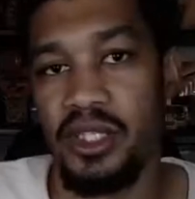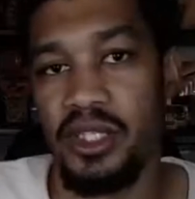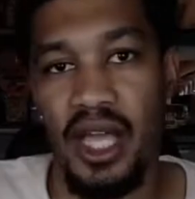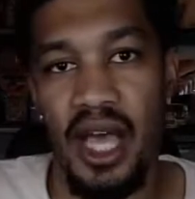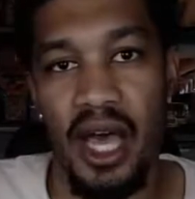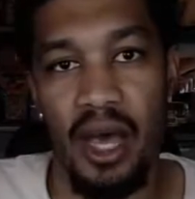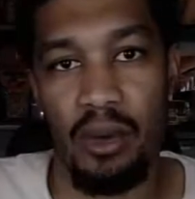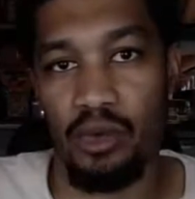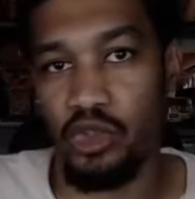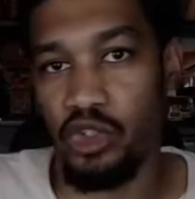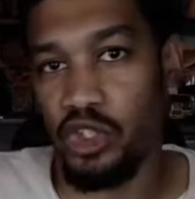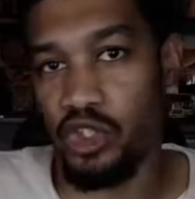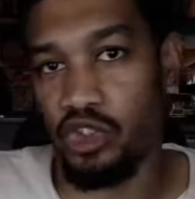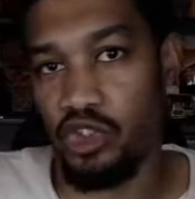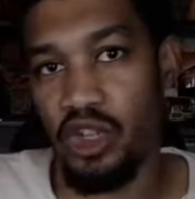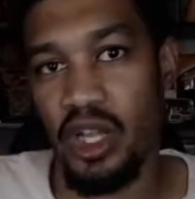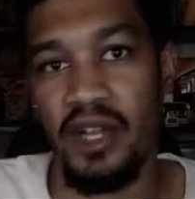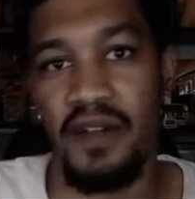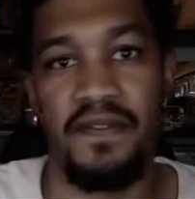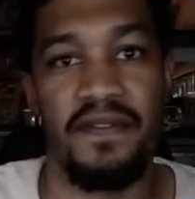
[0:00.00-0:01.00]
I will just
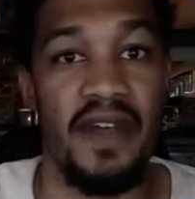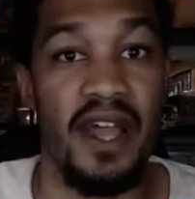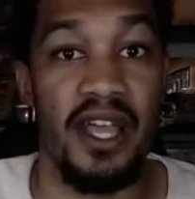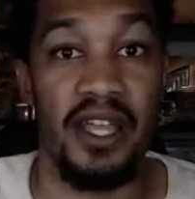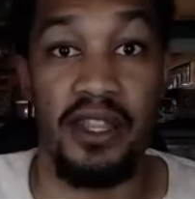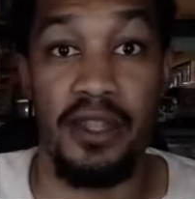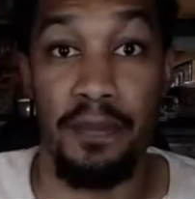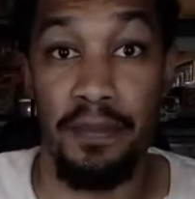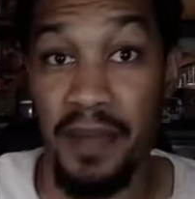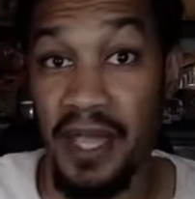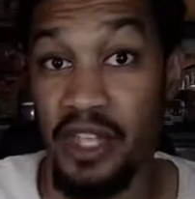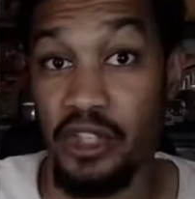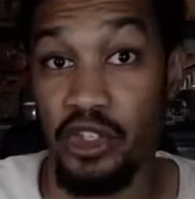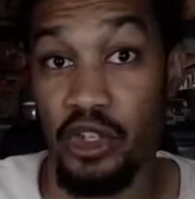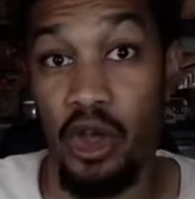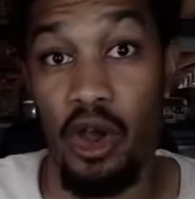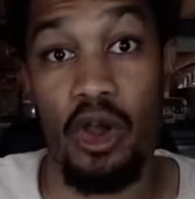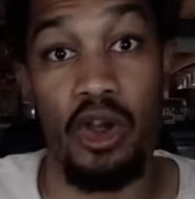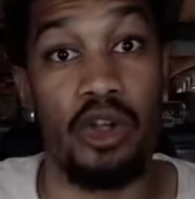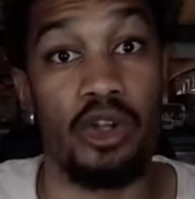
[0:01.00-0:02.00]
try to find the best
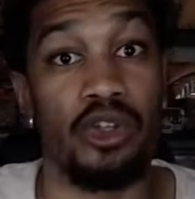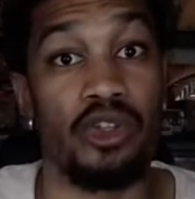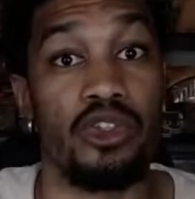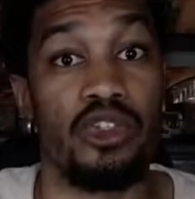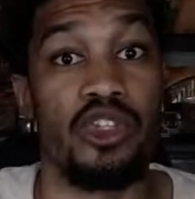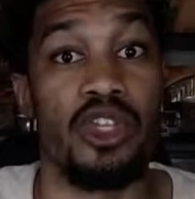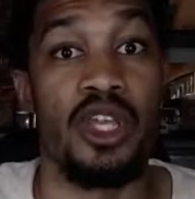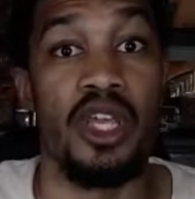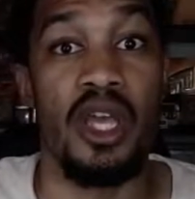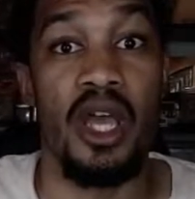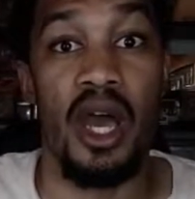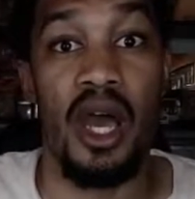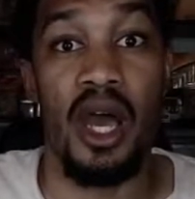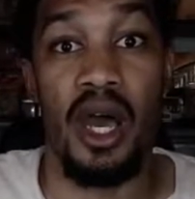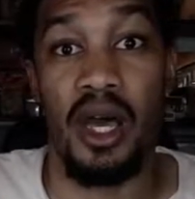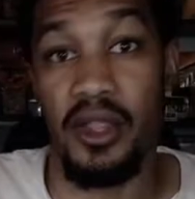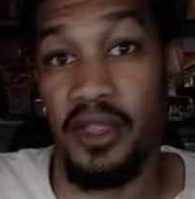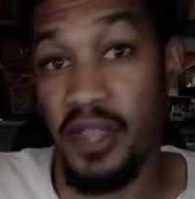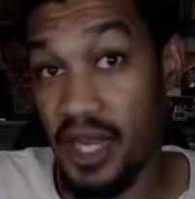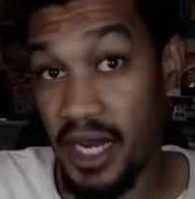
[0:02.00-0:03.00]
cards
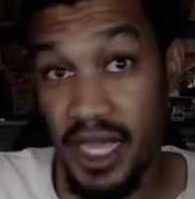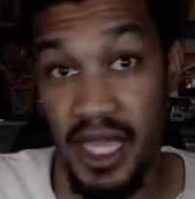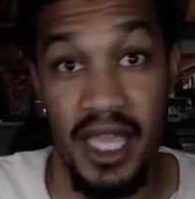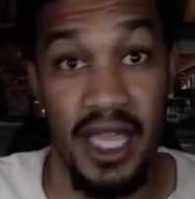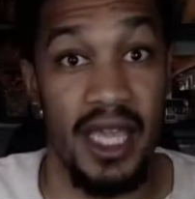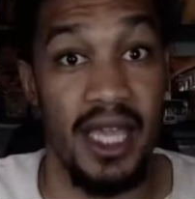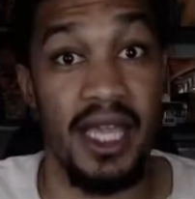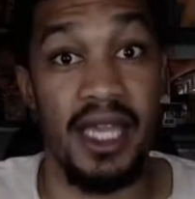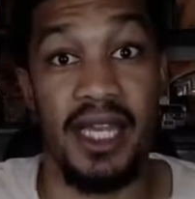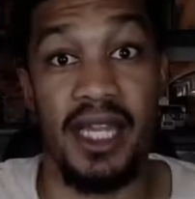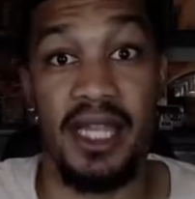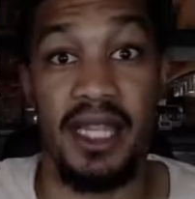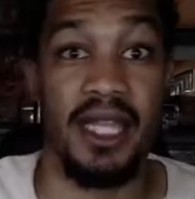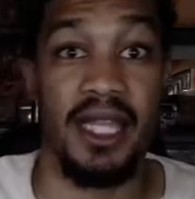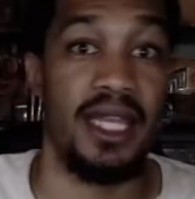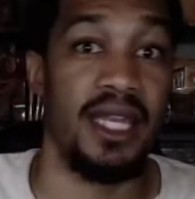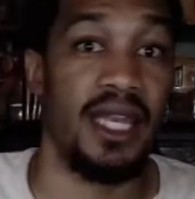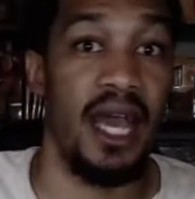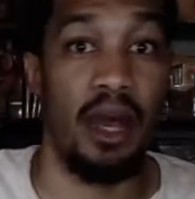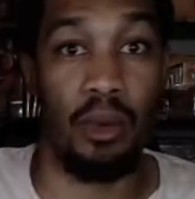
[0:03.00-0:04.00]
that I can, and
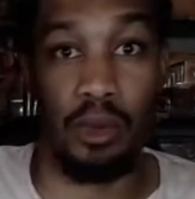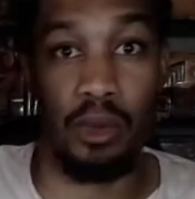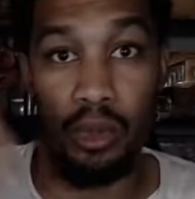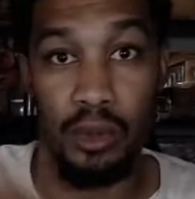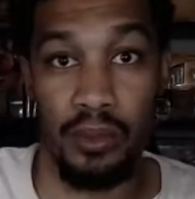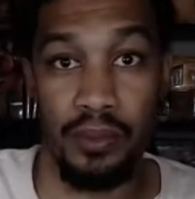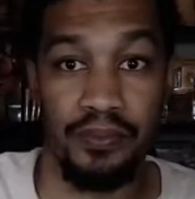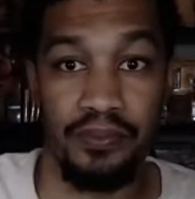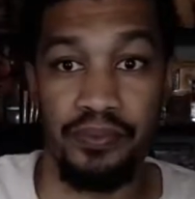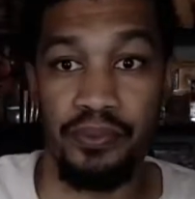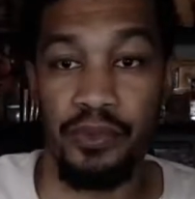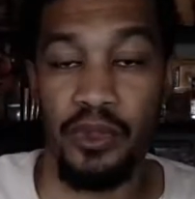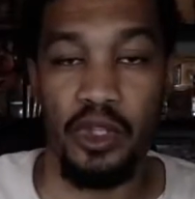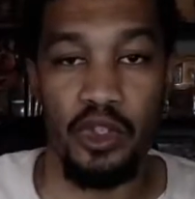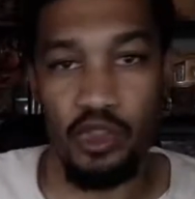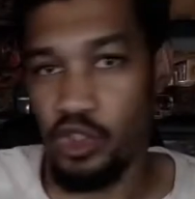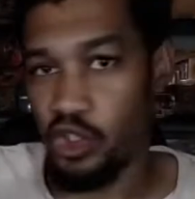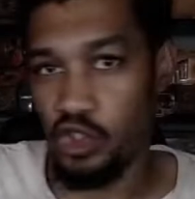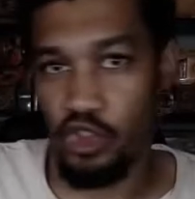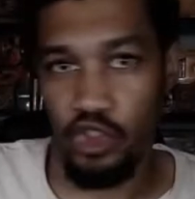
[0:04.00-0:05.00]
then I will
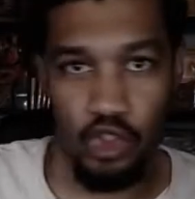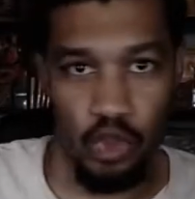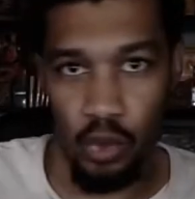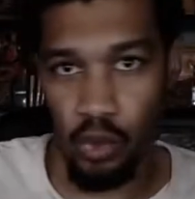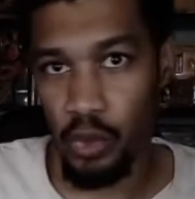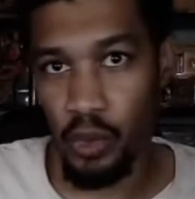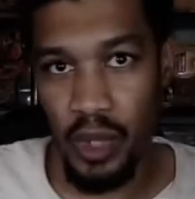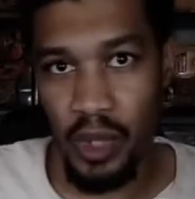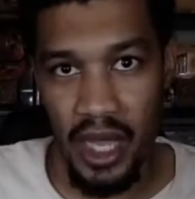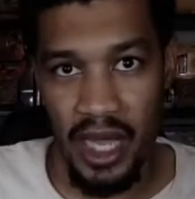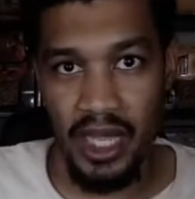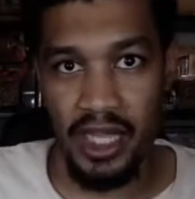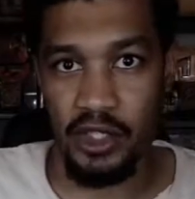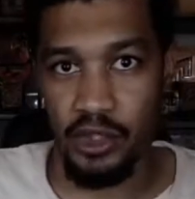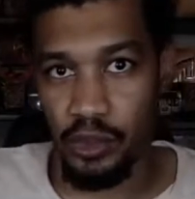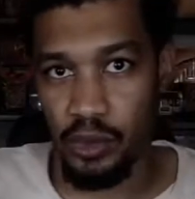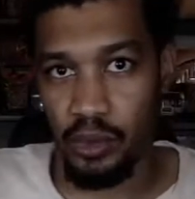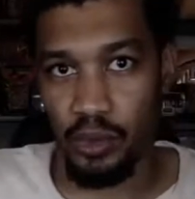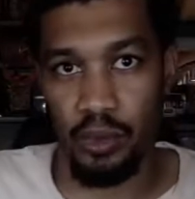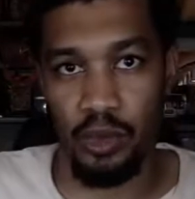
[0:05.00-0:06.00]
just show you
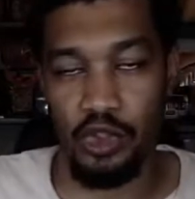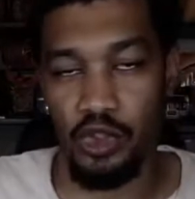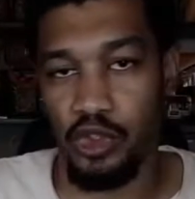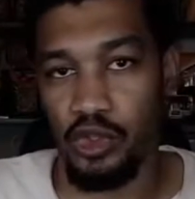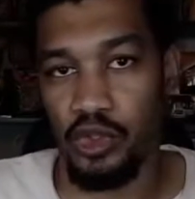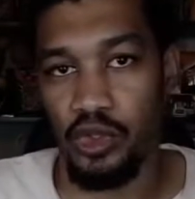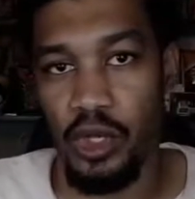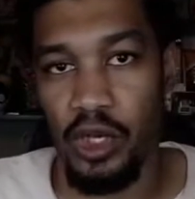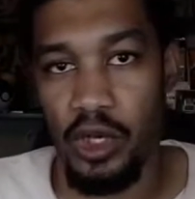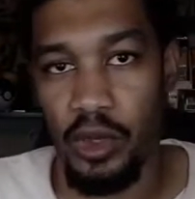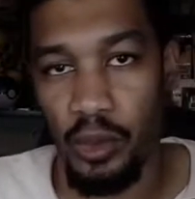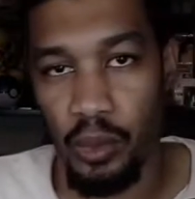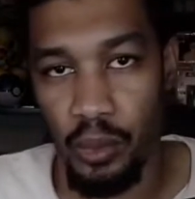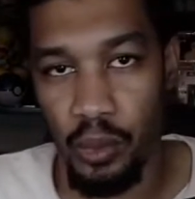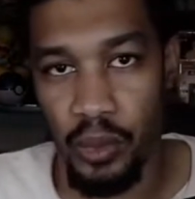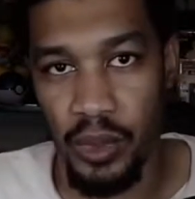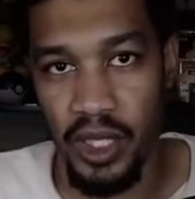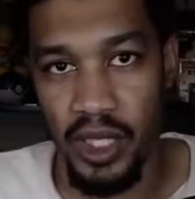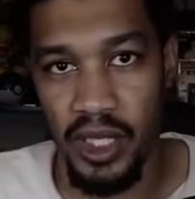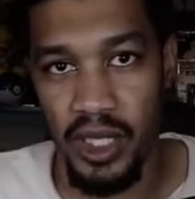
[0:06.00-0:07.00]
guys once
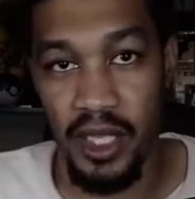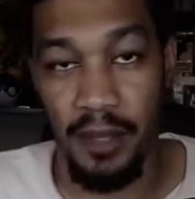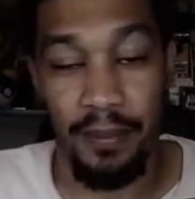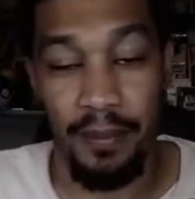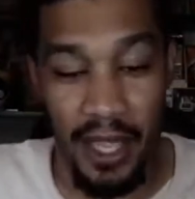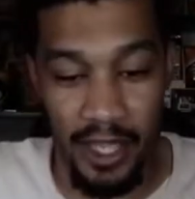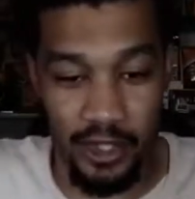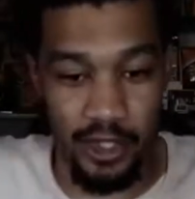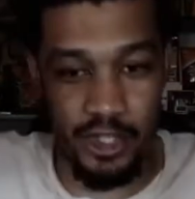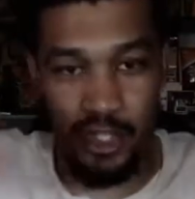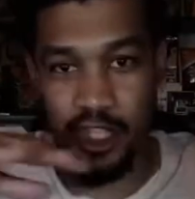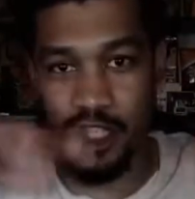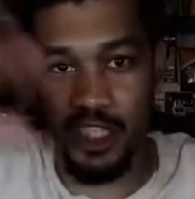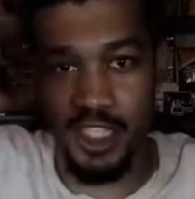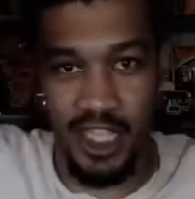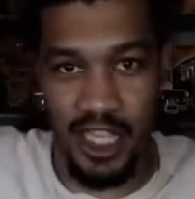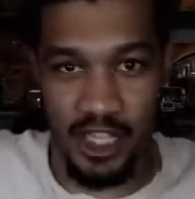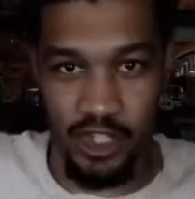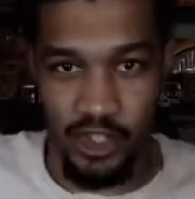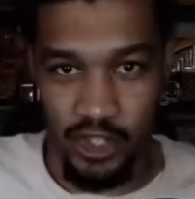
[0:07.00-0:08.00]
we get back to the
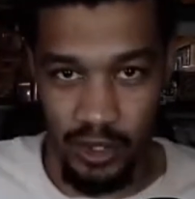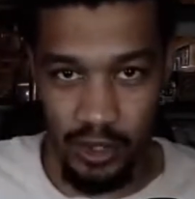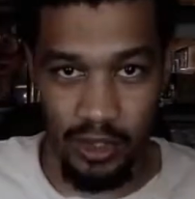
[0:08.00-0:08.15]
station.